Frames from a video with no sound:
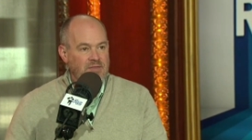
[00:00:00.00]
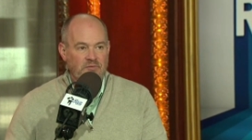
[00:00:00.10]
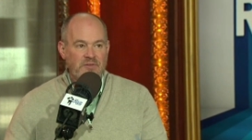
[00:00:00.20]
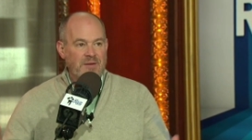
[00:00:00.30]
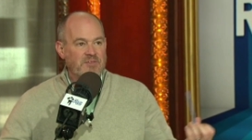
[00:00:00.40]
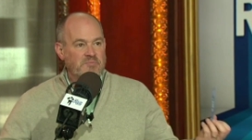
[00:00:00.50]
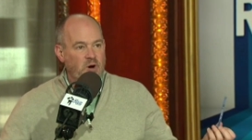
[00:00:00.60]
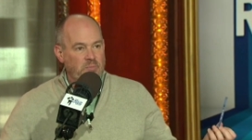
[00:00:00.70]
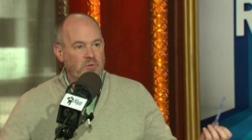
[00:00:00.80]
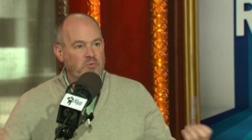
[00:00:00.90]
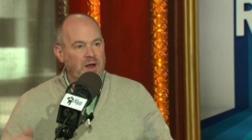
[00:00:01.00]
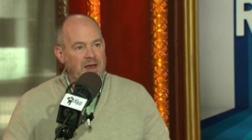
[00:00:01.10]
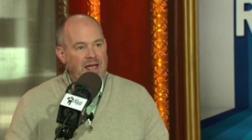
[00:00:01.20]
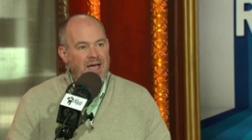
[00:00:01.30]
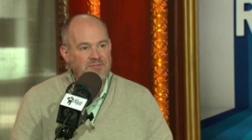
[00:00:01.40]
the famous Purple
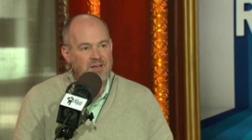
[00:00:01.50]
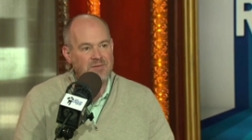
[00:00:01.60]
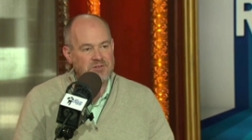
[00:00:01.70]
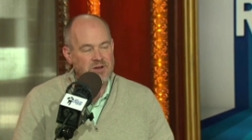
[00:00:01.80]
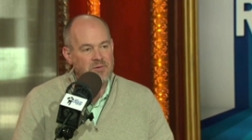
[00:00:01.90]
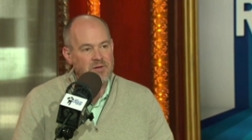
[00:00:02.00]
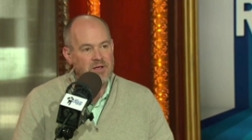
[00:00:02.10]
Rain halftime show.